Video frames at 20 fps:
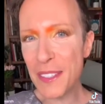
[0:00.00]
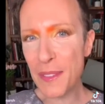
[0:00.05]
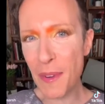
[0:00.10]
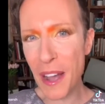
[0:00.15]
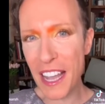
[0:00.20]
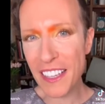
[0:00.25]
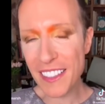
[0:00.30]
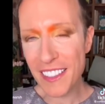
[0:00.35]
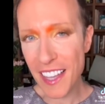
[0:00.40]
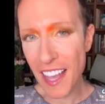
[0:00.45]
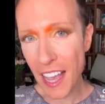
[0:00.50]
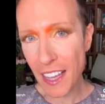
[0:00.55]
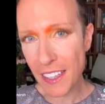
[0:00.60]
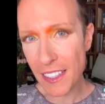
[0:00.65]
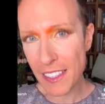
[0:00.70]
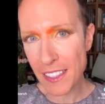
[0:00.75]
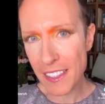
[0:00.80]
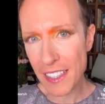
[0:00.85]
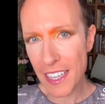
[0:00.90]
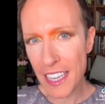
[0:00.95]
why sex
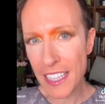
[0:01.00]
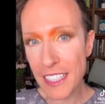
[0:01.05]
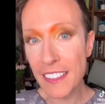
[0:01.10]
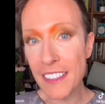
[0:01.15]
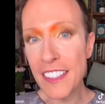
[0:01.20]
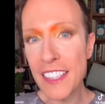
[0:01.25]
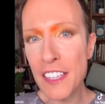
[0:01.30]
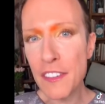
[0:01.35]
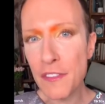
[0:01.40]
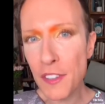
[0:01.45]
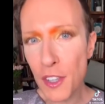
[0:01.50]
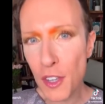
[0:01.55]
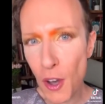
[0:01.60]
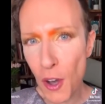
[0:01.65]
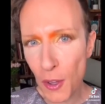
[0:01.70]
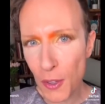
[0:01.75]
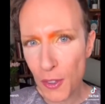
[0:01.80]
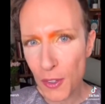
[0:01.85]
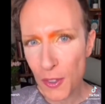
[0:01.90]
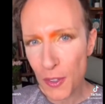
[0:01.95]
is
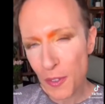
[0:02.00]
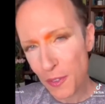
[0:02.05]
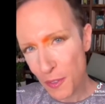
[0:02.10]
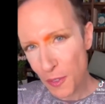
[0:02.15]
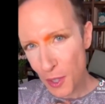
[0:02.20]
difficult for